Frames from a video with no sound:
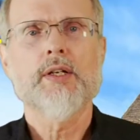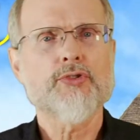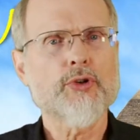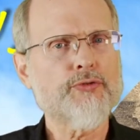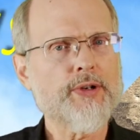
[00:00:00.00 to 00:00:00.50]

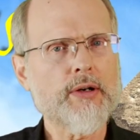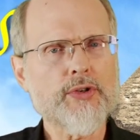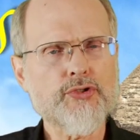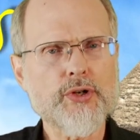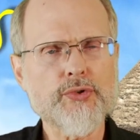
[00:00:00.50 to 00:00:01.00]
So
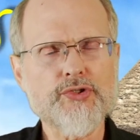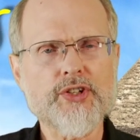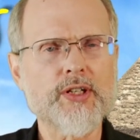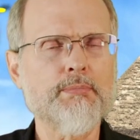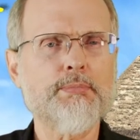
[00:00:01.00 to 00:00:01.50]
Pharaoh shows
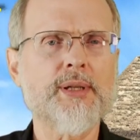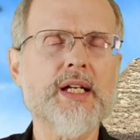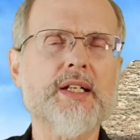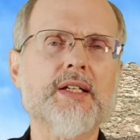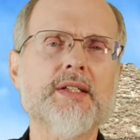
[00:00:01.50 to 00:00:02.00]

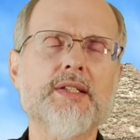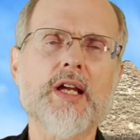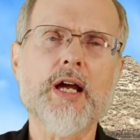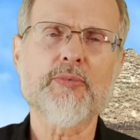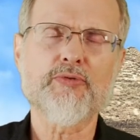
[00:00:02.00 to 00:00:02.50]
complete
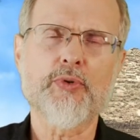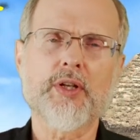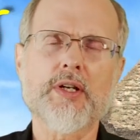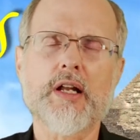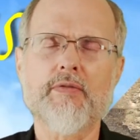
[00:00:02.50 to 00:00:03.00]
contempt for
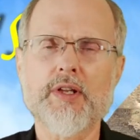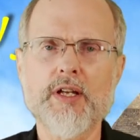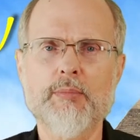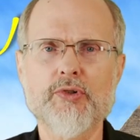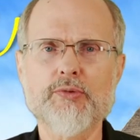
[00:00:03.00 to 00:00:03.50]
the God of the
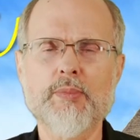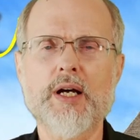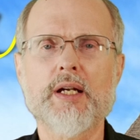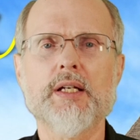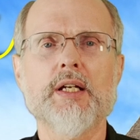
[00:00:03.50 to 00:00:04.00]
Hebrews
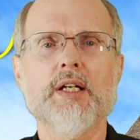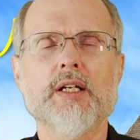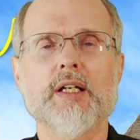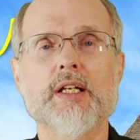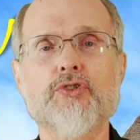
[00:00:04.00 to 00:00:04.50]
by
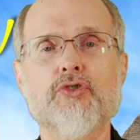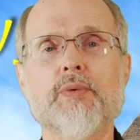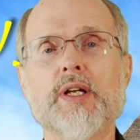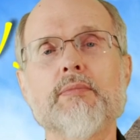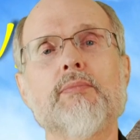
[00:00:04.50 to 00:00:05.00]

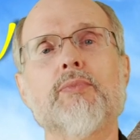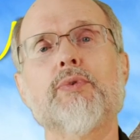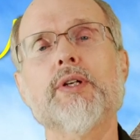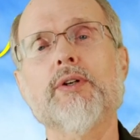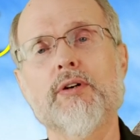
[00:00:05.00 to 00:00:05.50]
issuing,
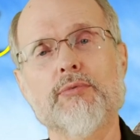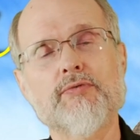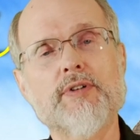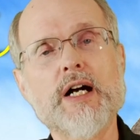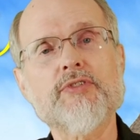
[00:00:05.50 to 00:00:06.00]
you know,
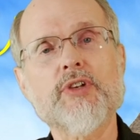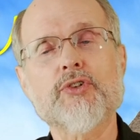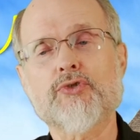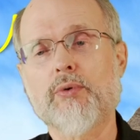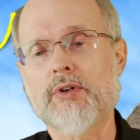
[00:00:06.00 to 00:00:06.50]
revising
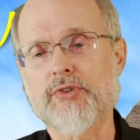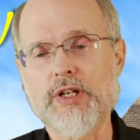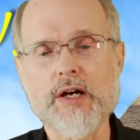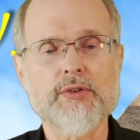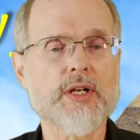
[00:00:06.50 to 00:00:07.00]
his orders.
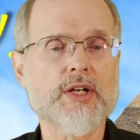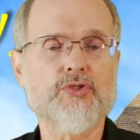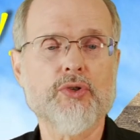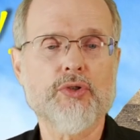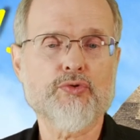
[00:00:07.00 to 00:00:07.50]
Now you guys
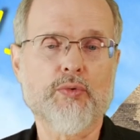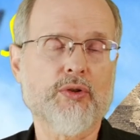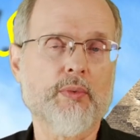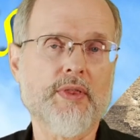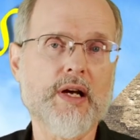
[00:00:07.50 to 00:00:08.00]
do this
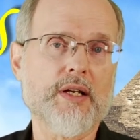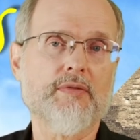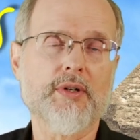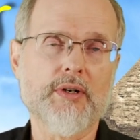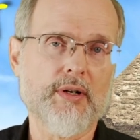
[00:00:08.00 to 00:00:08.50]
work without
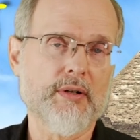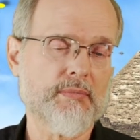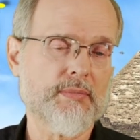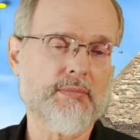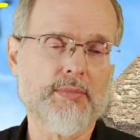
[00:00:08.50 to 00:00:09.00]
even our
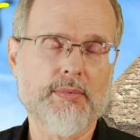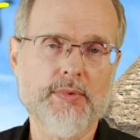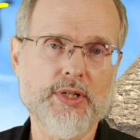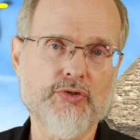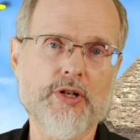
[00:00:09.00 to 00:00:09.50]

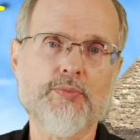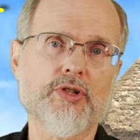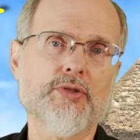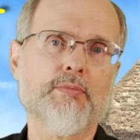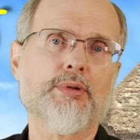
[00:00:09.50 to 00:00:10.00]

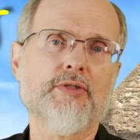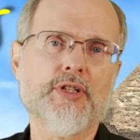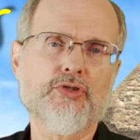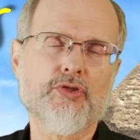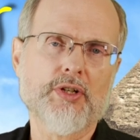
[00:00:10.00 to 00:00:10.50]
Egyptian
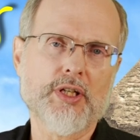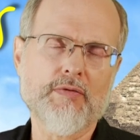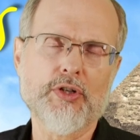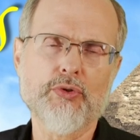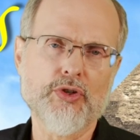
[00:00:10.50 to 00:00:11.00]
provision
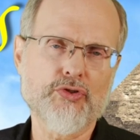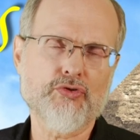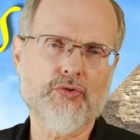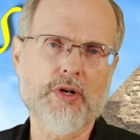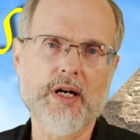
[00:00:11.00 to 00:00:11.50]
giving you the
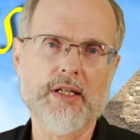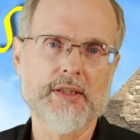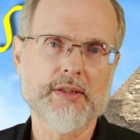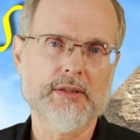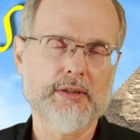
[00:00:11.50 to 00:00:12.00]
straw.
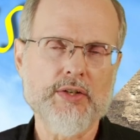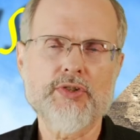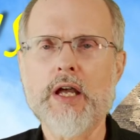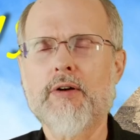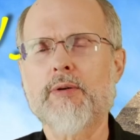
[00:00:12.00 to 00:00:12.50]
He's
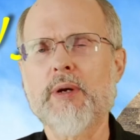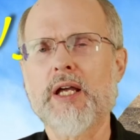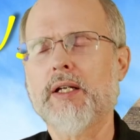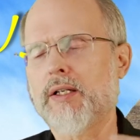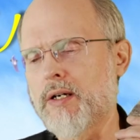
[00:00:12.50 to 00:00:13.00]
countermanding.